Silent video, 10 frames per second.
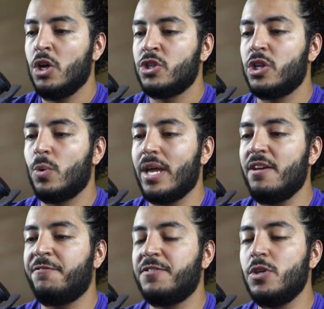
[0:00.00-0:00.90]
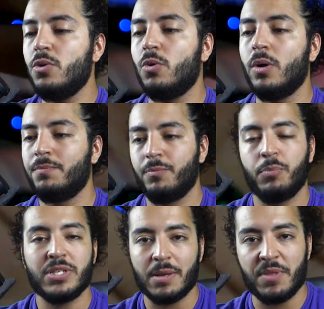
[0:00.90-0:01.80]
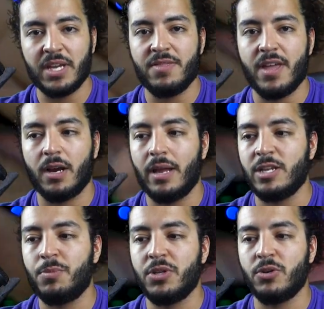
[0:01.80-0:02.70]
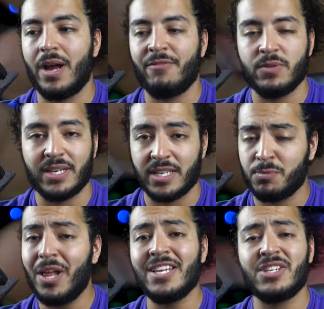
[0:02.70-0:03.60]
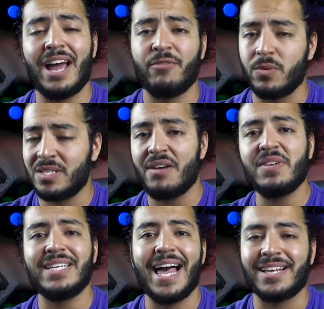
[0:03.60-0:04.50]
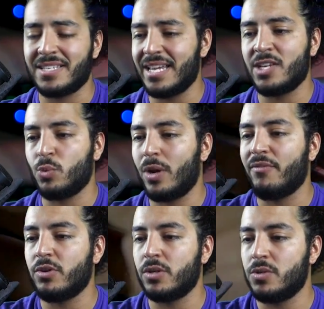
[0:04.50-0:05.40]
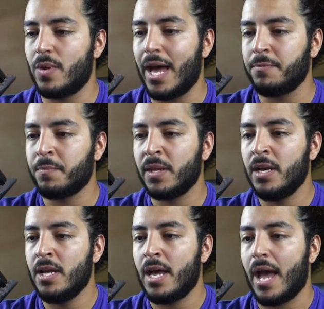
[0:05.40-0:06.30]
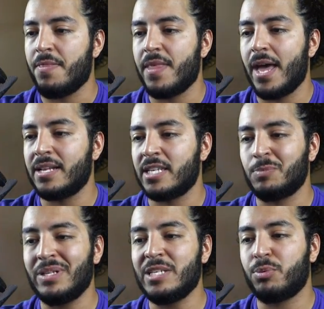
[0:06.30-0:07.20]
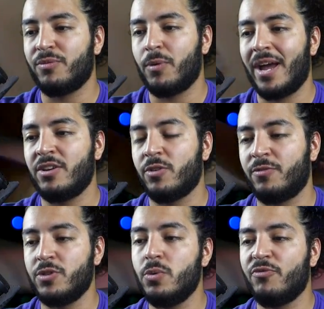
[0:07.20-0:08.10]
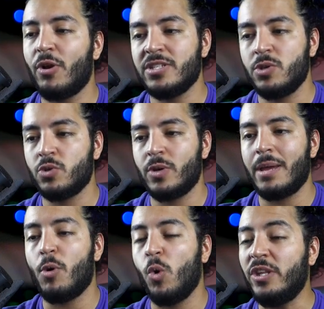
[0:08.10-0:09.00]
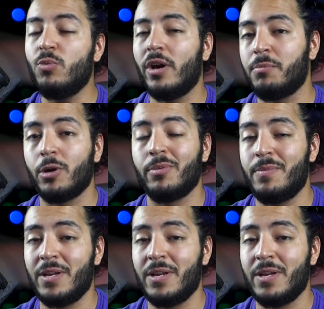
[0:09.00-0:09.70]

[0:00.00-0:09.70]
So if you put something in there and you put your iPhone 6S Plus, iPhone 7, Galaxy S, whatever, you can do that. And then it says, please provide your friend's username, only one per